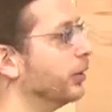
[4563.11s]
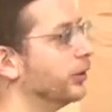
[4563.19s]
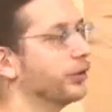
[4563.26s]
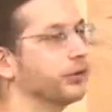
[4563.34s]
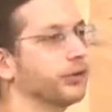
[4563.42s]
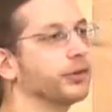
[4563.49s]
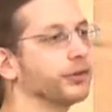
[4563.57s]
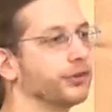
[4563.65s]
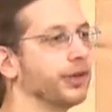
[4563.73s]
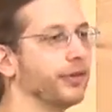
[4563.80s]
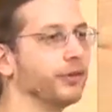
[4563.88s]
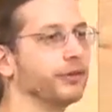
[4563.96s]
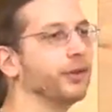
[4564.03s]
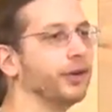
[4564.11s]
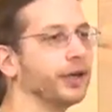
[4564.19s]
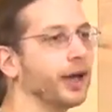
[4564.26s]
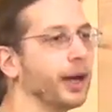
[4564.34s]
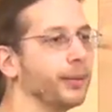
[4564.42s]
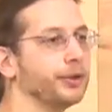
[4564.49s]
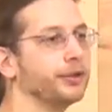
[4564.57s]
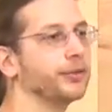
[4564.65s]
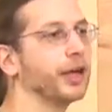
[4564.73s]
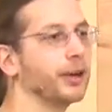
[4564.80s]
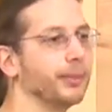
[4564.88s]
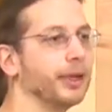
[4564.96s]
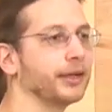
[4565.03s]
those two versions have this node in common, you've
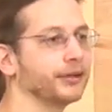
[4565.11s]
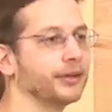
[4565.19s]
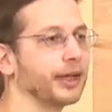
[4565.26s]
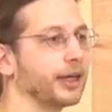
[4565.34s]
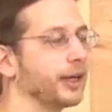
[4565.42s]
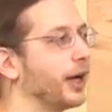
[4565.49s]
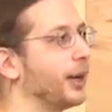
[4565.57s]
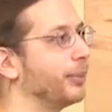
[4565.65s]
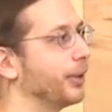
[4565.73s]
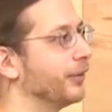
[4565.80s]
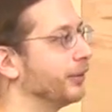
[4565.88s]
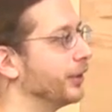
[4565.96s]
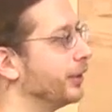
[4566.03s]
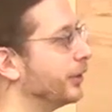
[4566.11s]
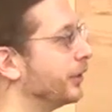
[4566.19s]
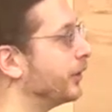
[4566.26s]
got to make a second copy of it.